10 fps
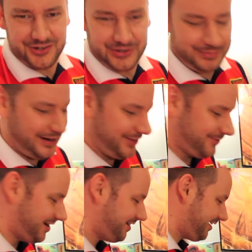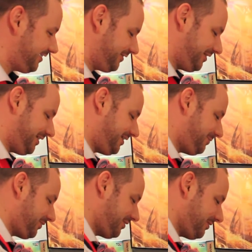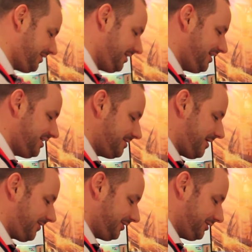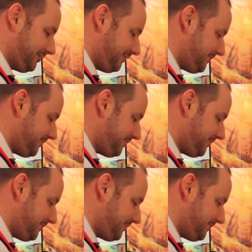do it, by the way, the line about the Power Glove.